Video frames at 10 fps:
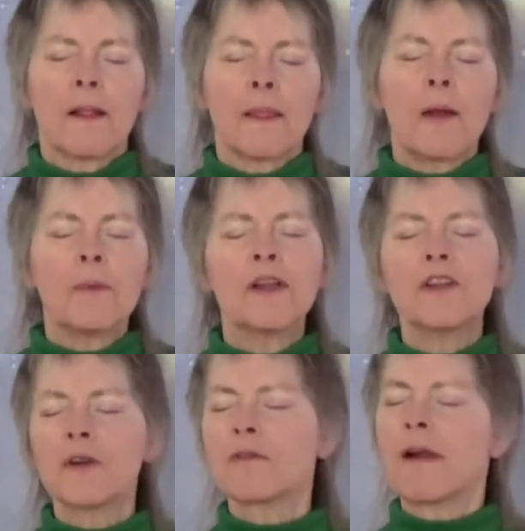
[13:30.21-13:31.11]
that
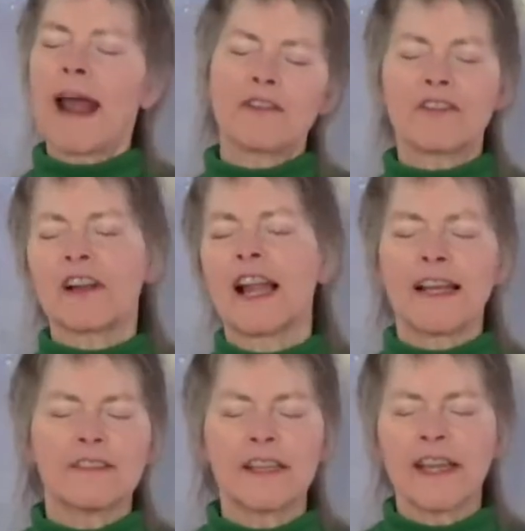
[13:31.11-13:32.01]
when you're
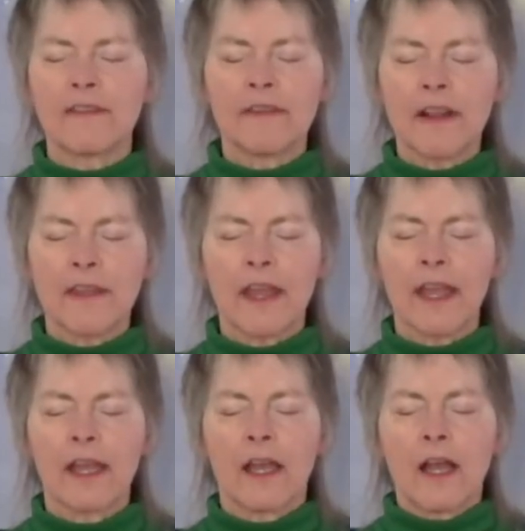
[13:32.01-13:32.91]
rationalizing
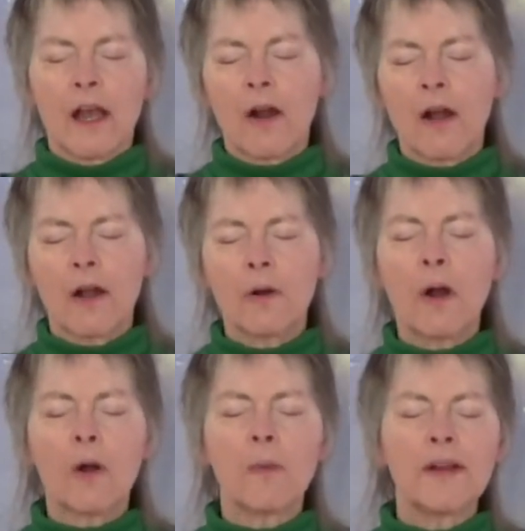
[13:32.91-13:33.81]
everything,
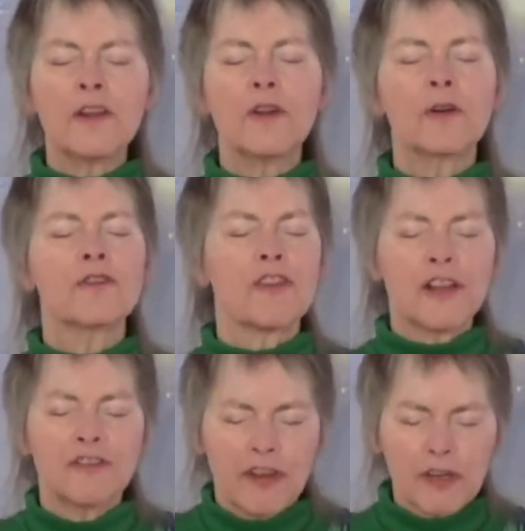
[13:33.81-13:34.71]
or when you're
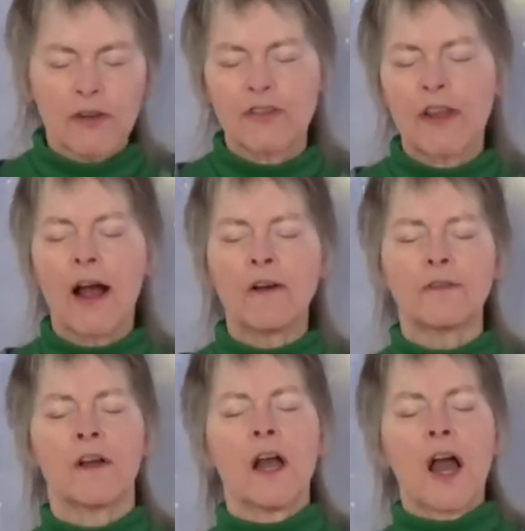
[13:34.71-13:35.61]
judging
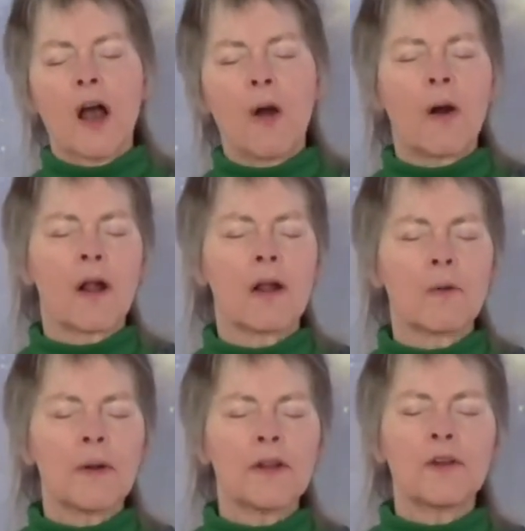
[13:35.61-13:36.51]
yourself,
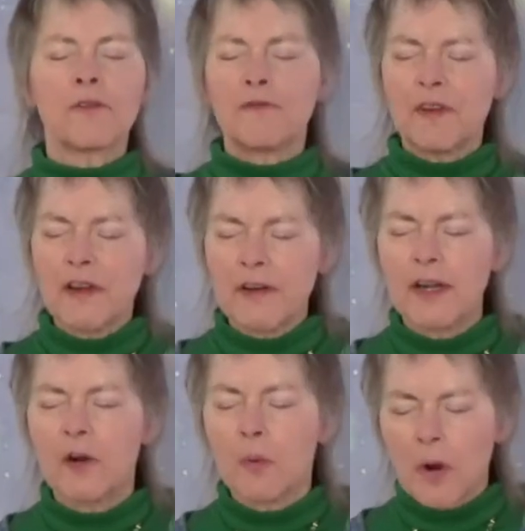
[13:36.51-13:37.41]
or when you're
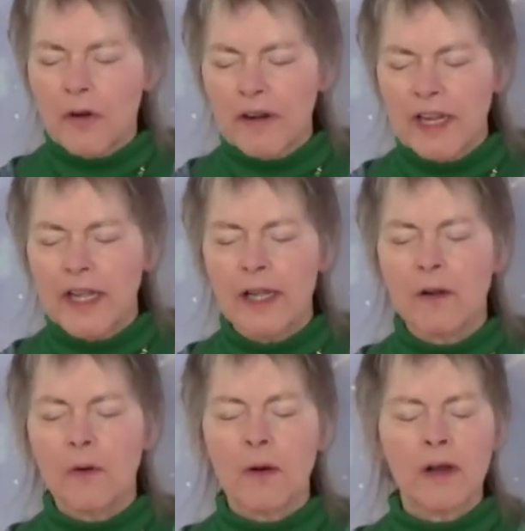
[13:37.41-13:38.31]
fearing or
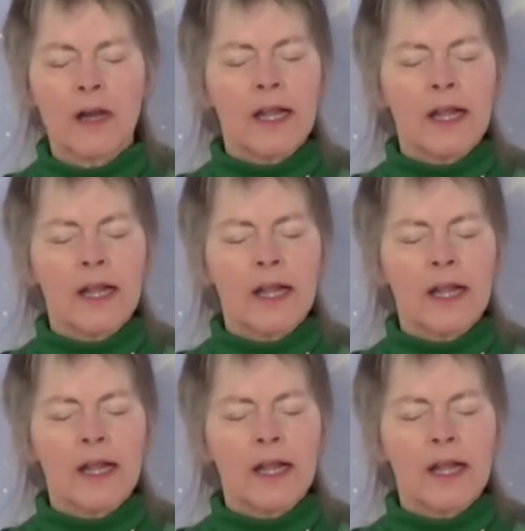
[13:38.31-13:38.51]
worrying, or